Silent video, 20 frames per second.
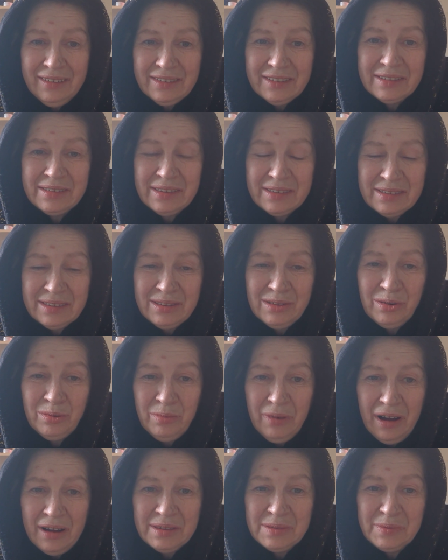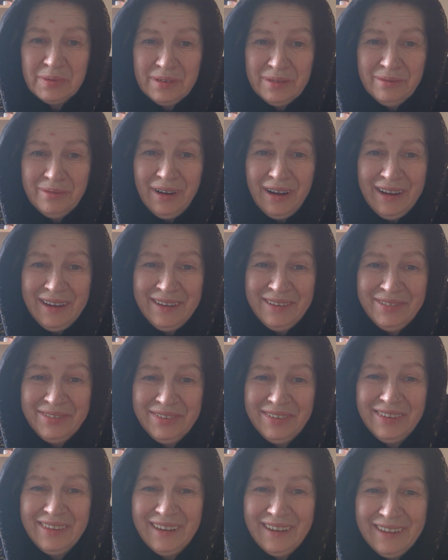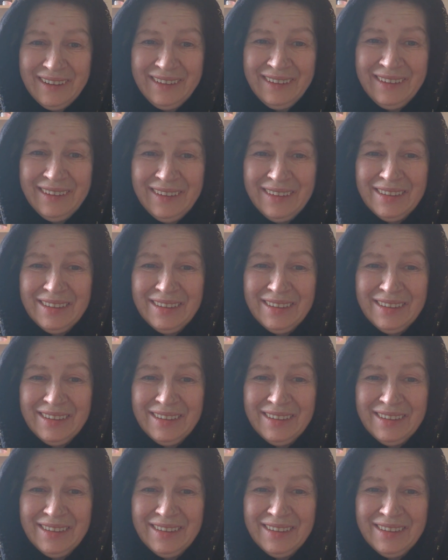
Just as a normal husband and wife, you know?